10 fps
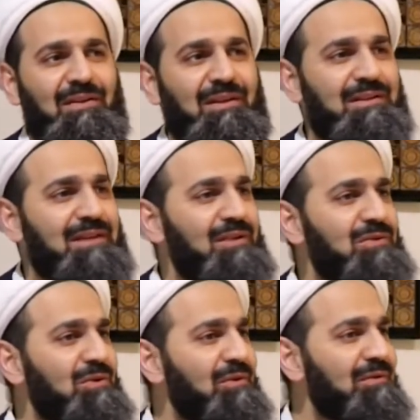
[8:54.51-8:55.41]
The
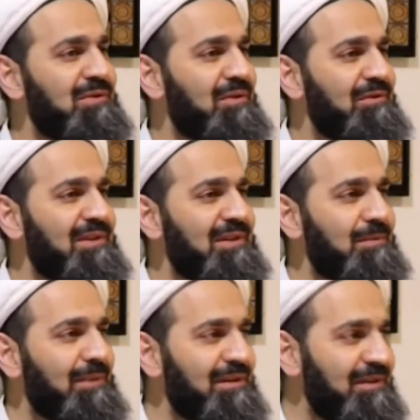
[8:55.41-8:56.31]
intention of a servant is
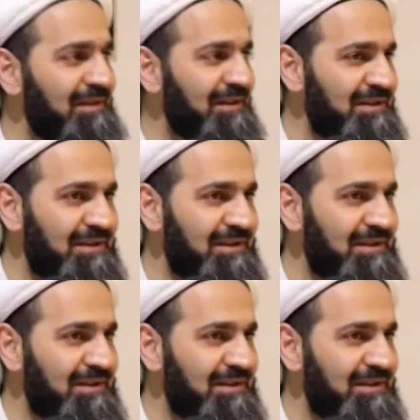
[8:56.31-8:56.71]
better than his